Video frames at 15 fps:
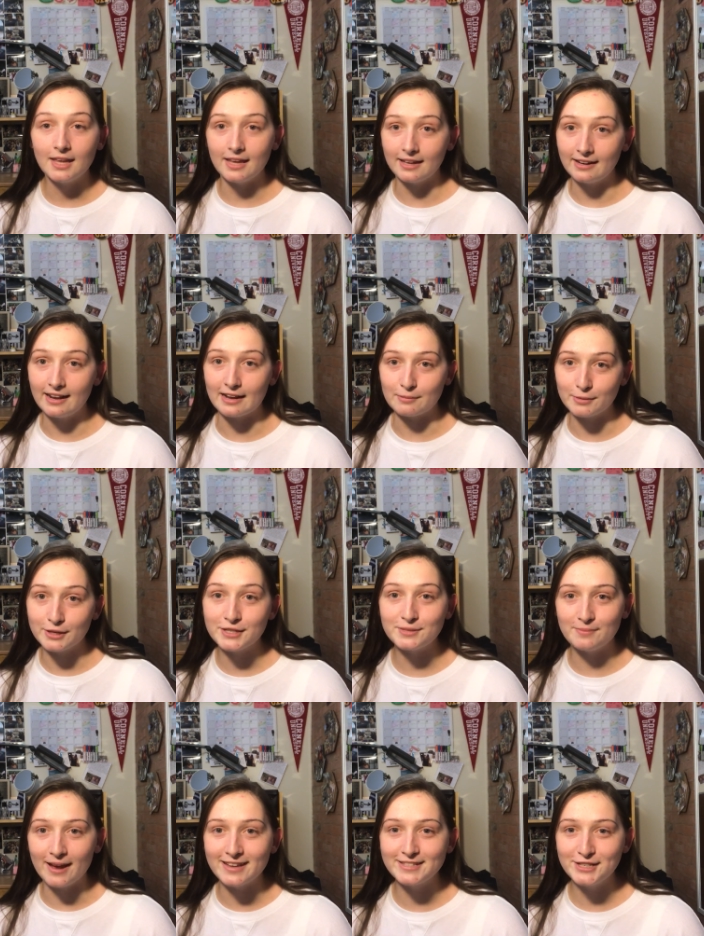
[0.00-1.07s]
in Amherst,
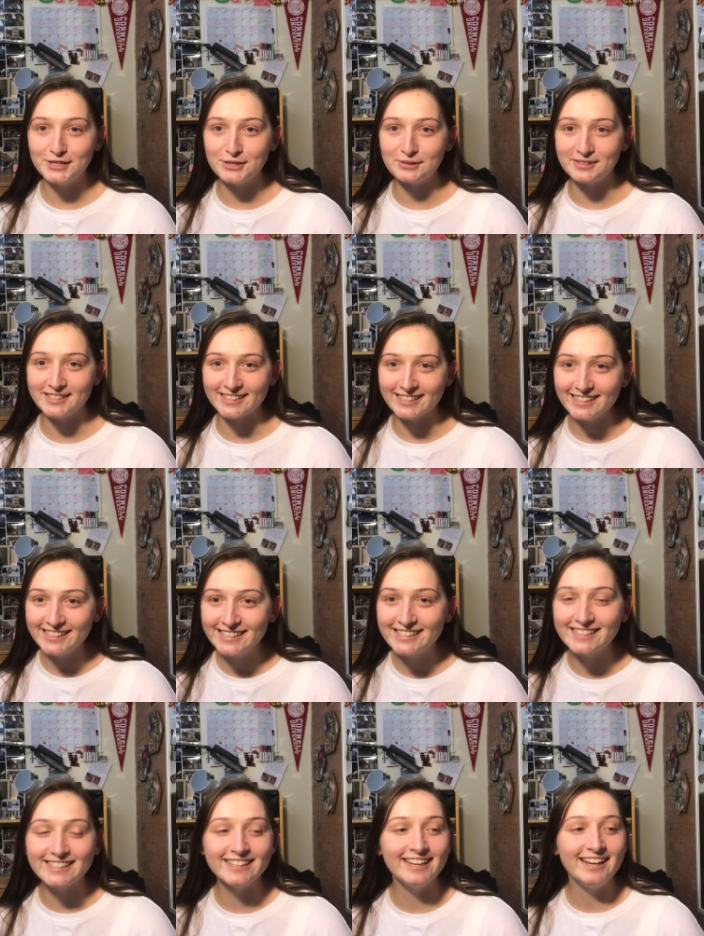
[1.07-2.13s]

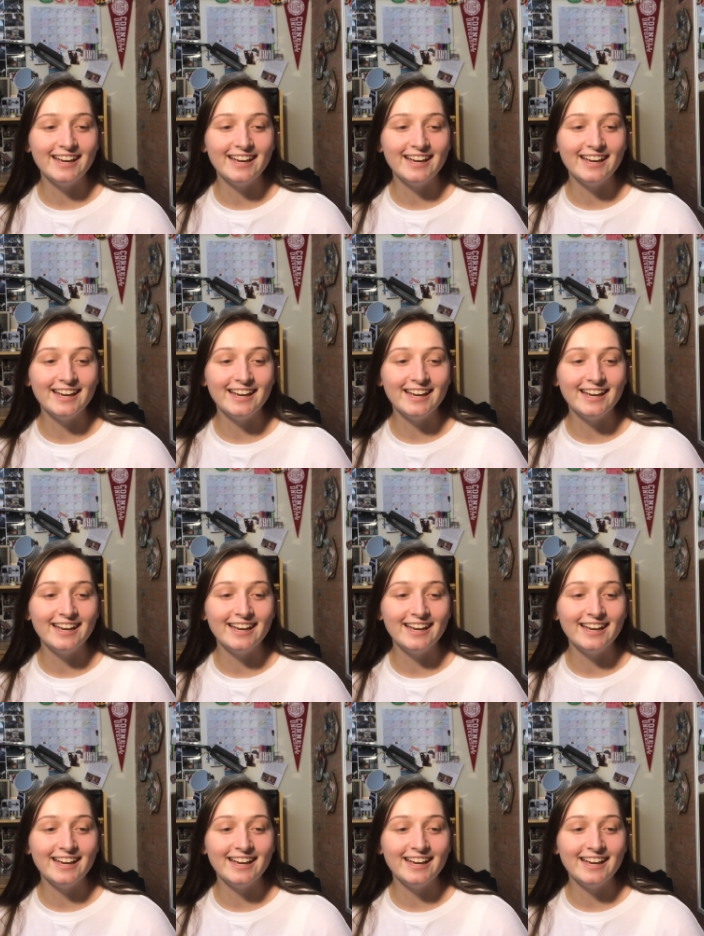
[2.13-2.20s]
Massachusetts.